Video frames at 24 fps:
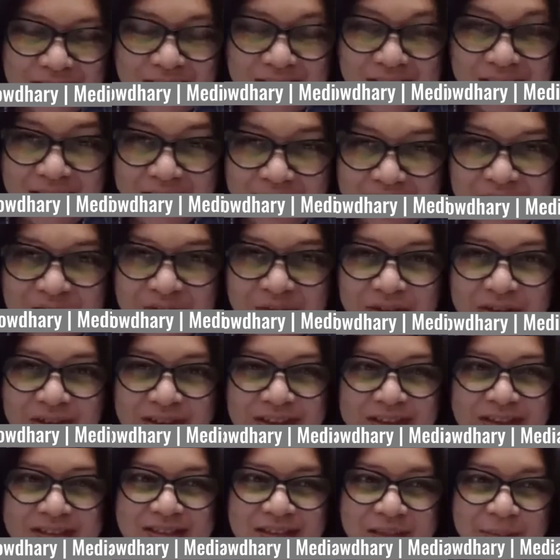
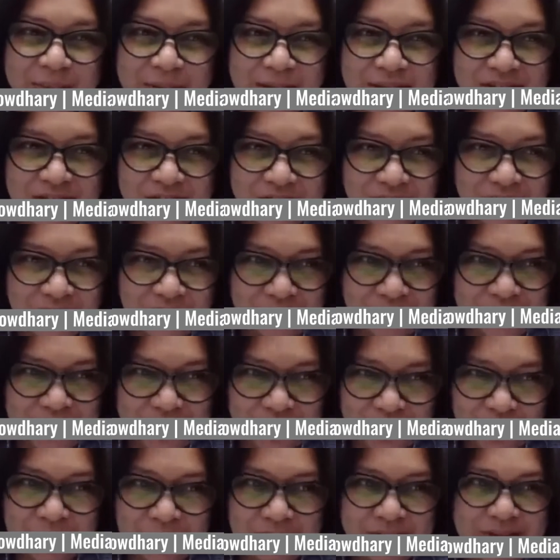electronic dissemination of
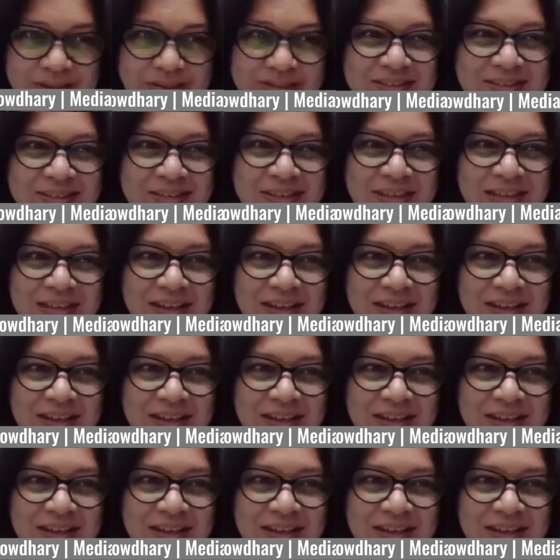stories